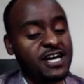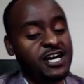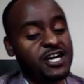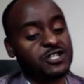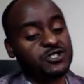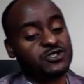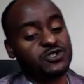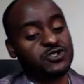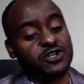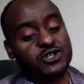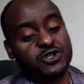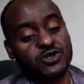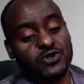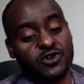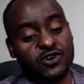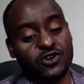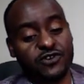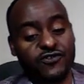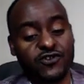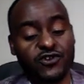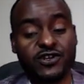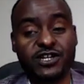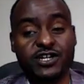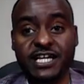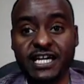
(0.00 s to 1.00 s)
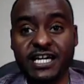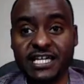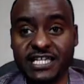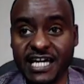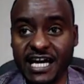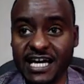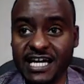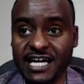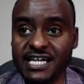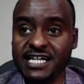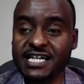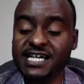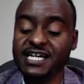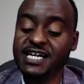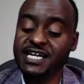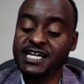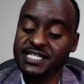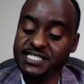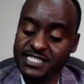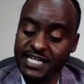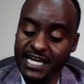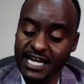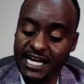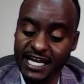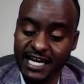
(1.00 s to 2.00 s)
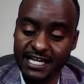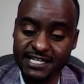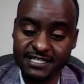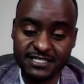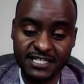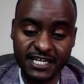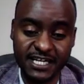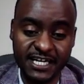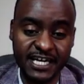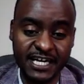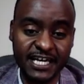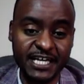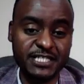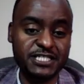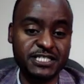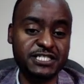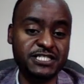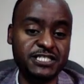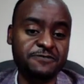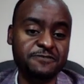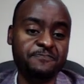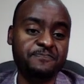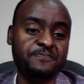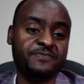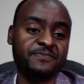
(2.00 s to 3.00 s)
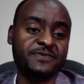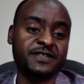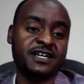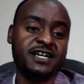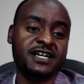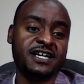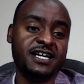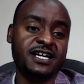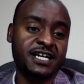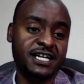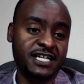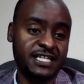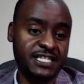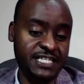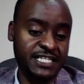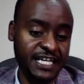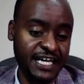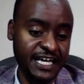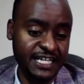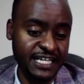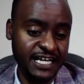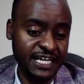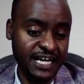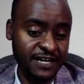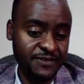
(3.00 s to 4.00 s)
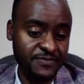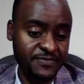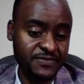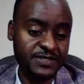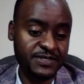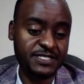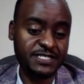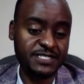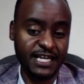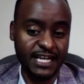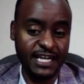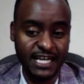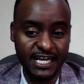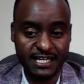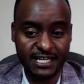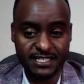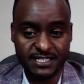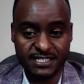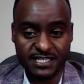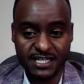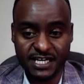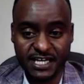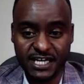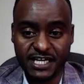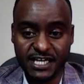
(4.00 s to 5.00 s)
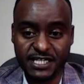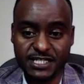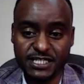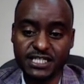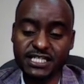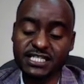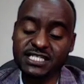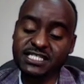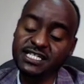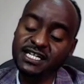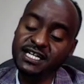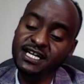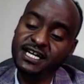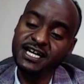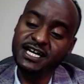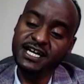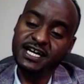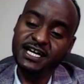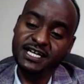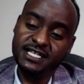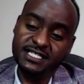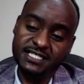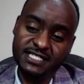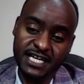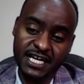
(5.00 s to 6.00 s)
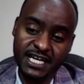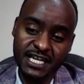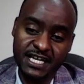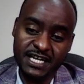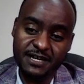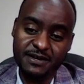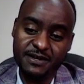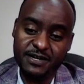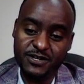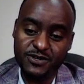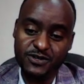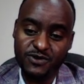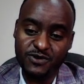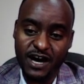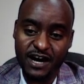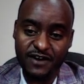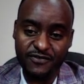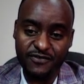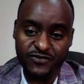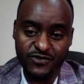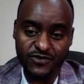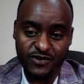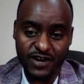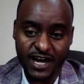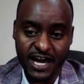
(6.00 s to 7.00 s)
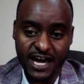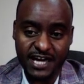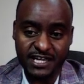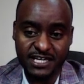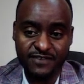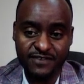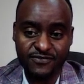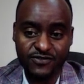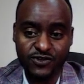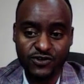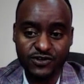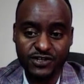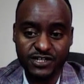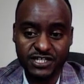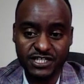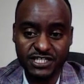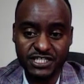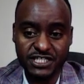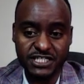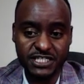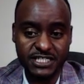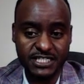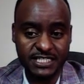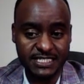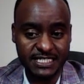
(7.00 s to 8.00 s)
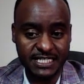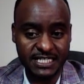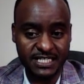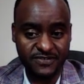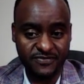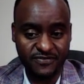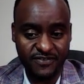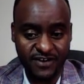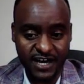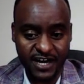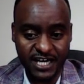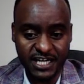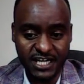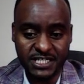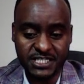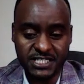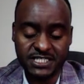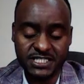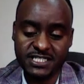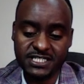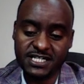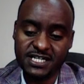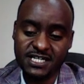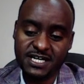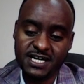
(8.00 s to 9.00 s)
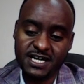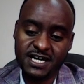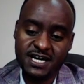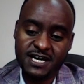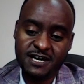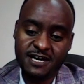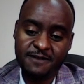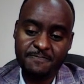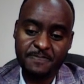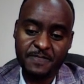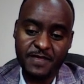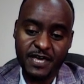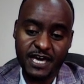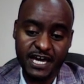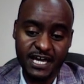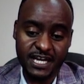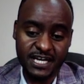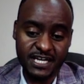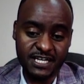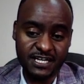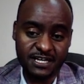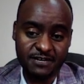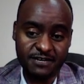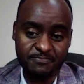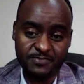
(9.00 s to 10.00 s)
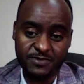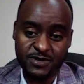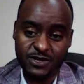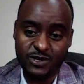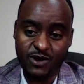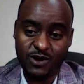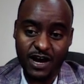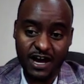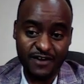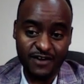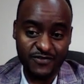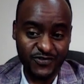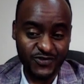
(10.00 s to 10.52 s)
So you go for data, select the cases, data, select the cases. Then you have to write if condition is satisfied, and you have